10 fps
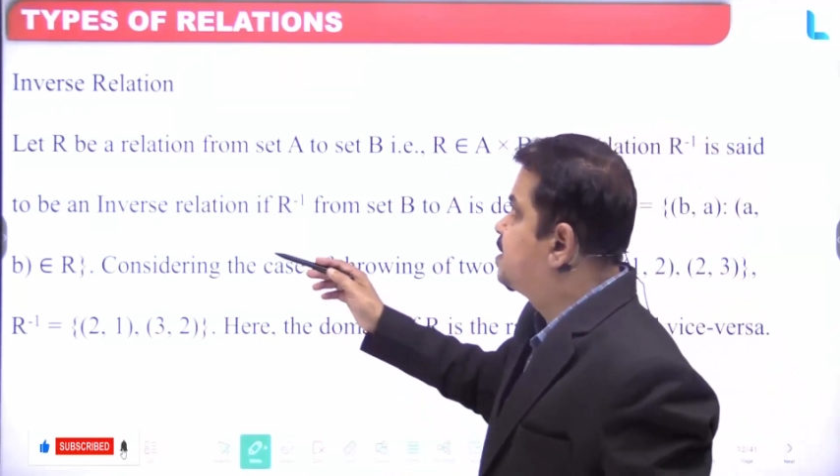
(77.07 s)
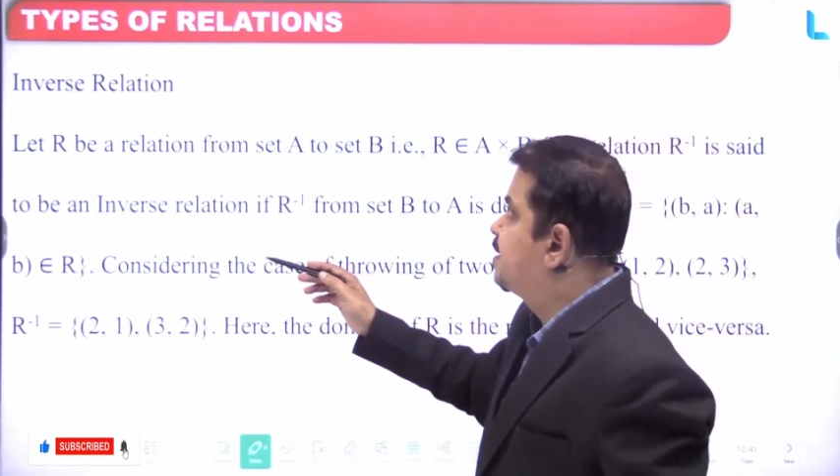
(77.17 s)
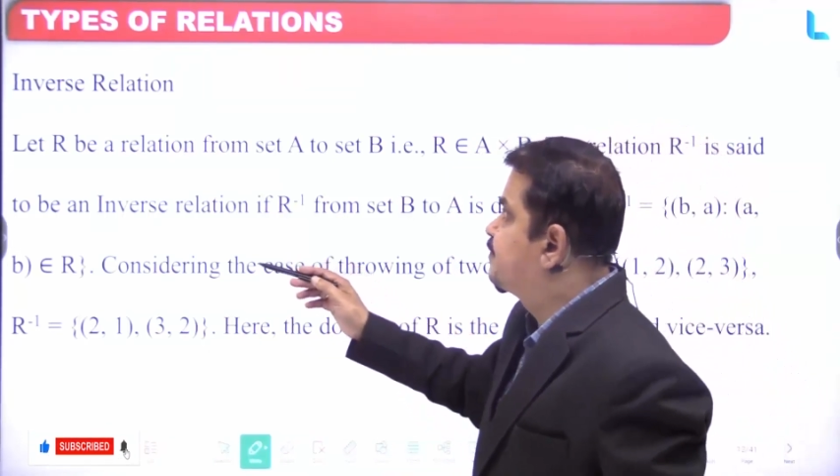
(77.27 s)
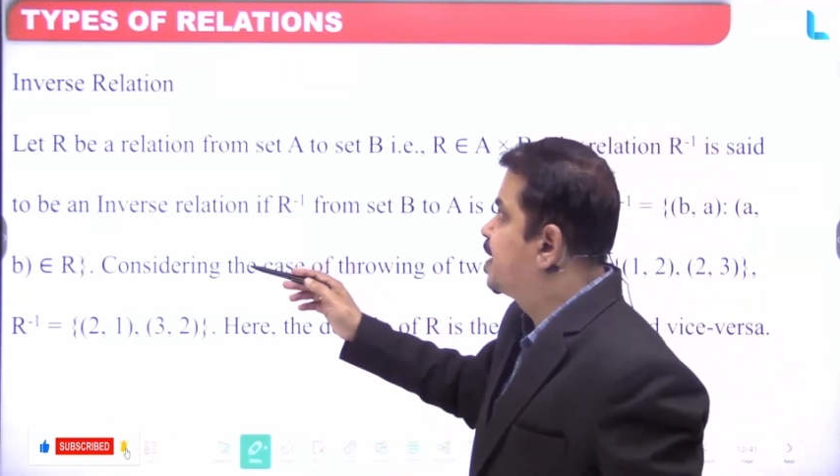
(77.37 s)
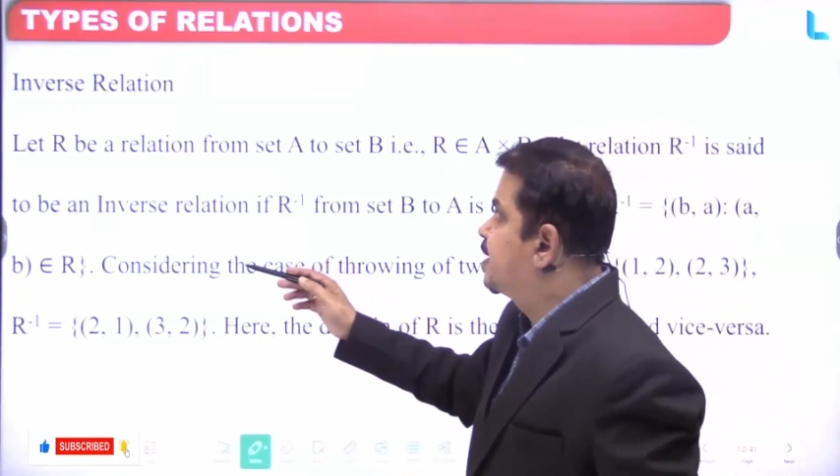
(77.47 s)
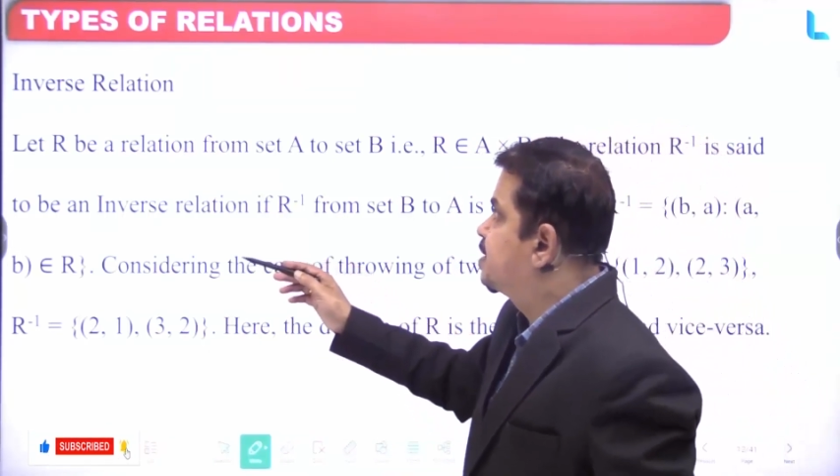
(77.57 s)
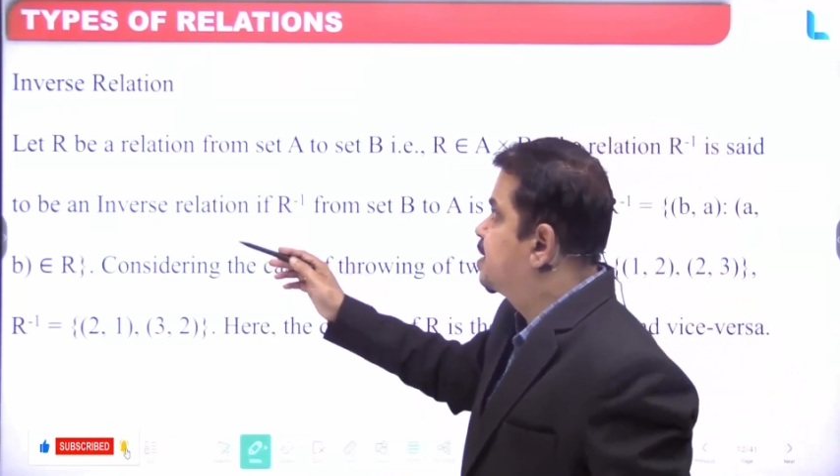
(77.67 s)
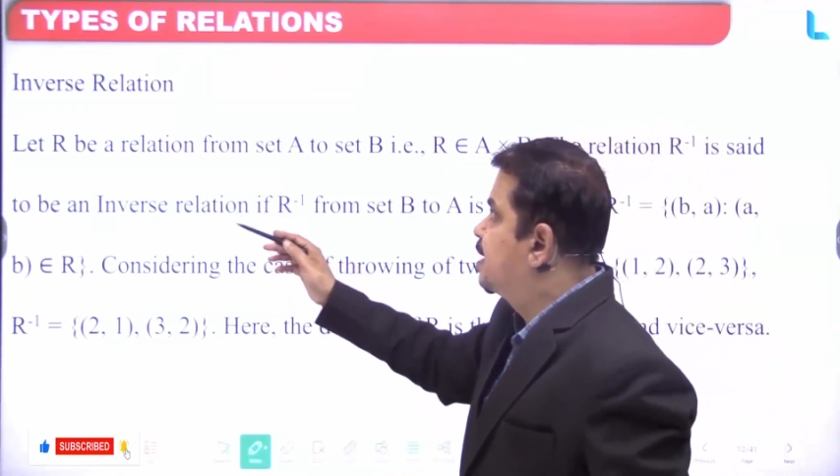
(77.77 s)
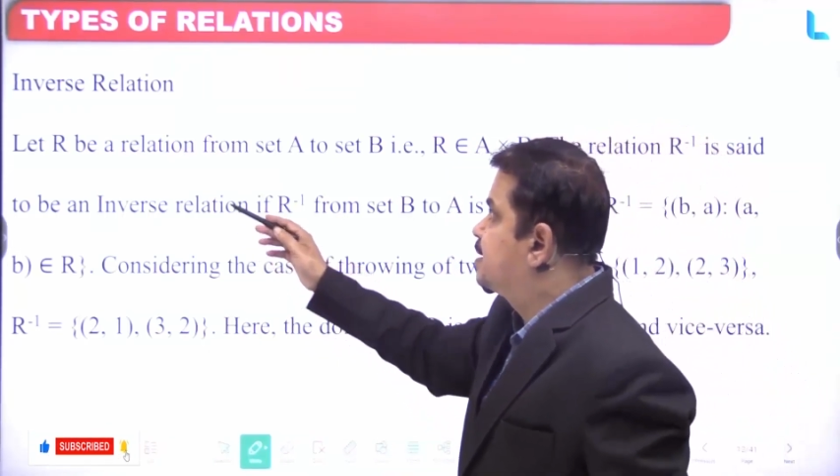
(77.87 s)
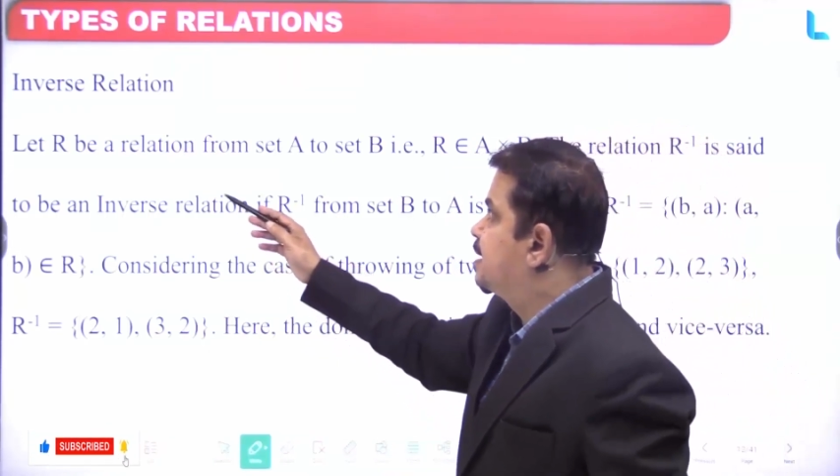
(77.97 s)
define
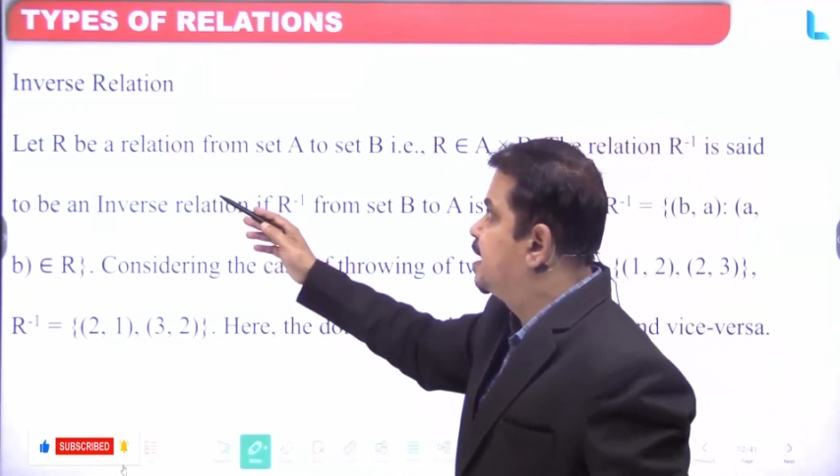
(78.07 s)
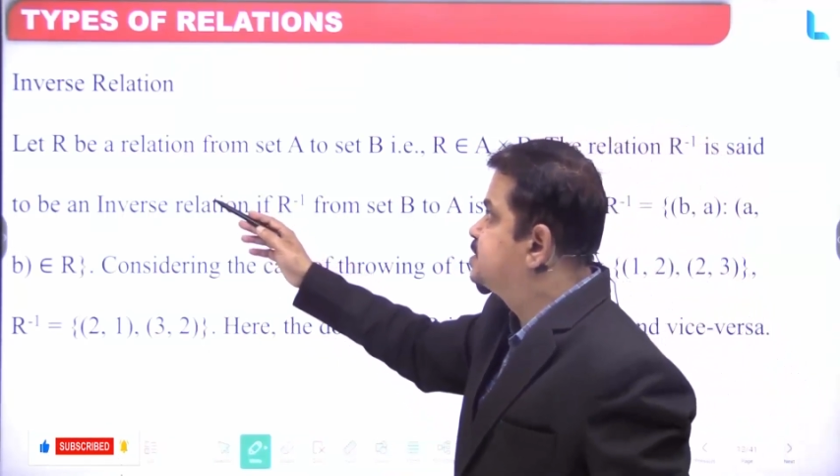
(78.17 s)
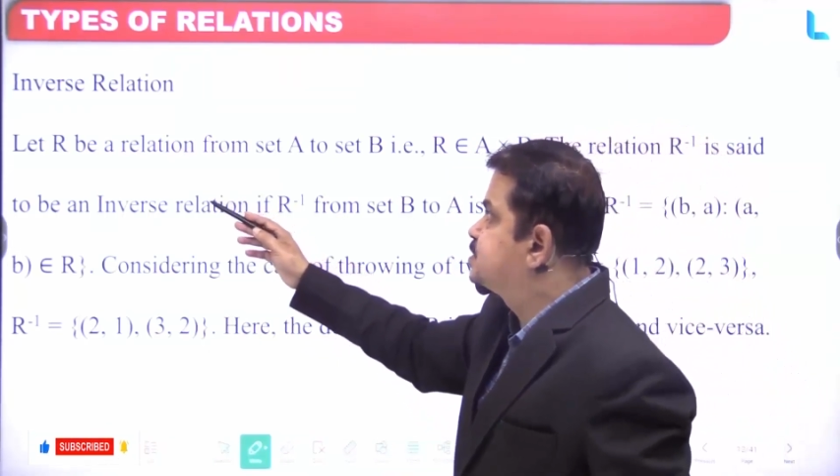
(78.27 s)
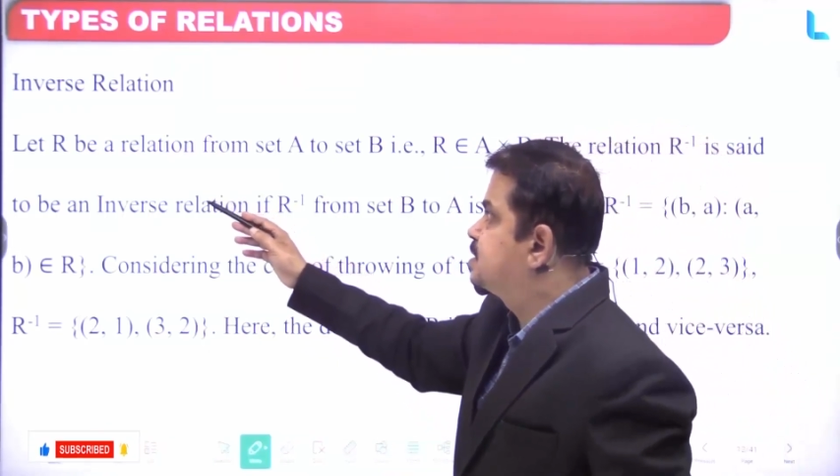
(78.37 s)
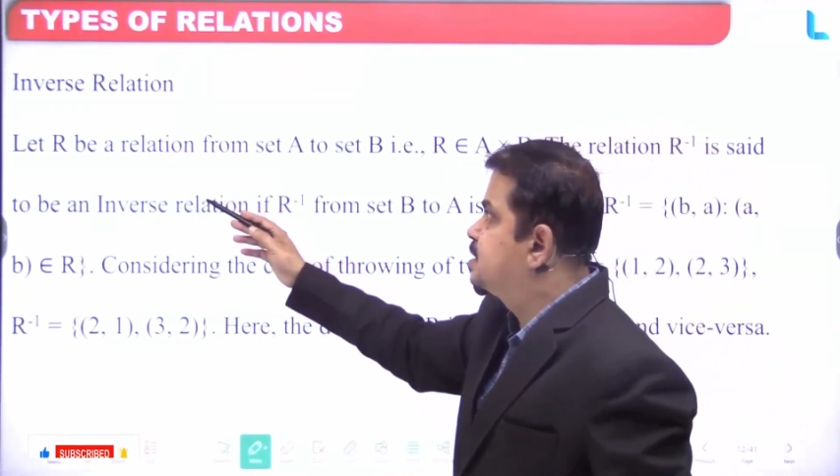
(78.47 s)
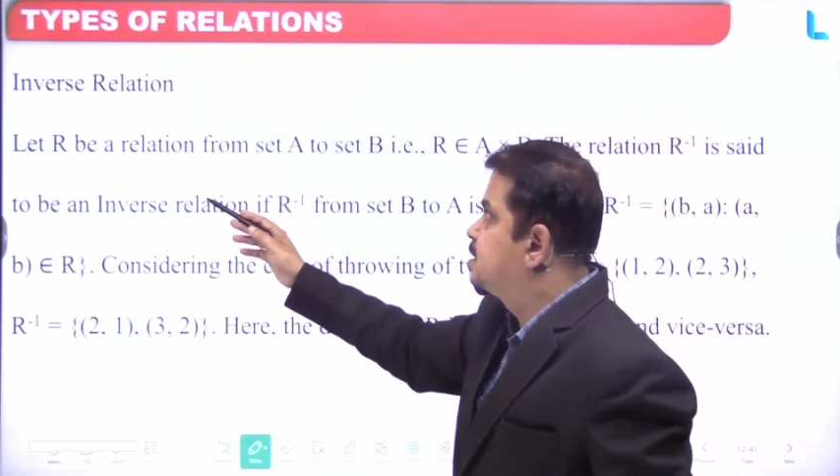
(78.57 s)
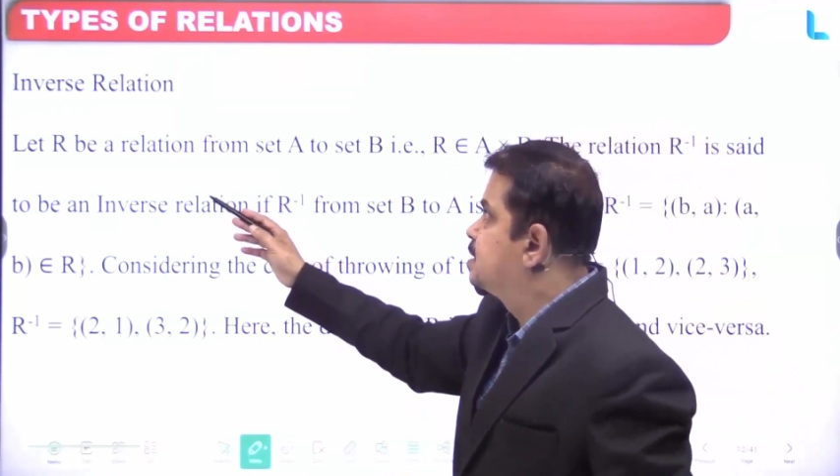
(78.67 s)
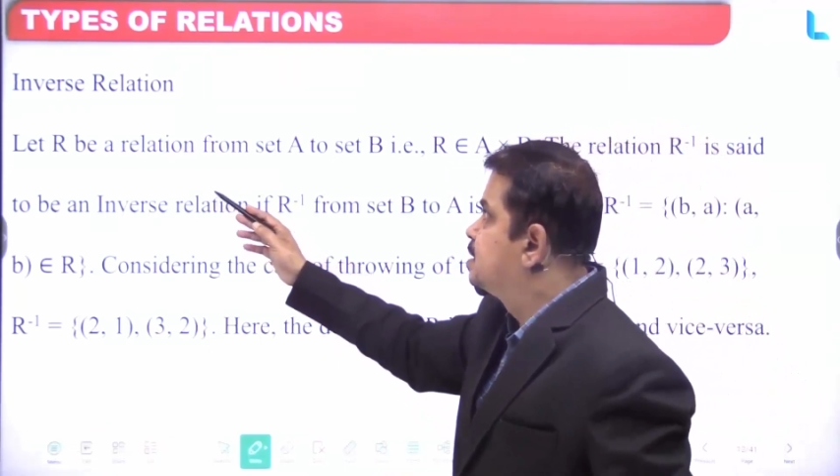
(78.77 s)
a relation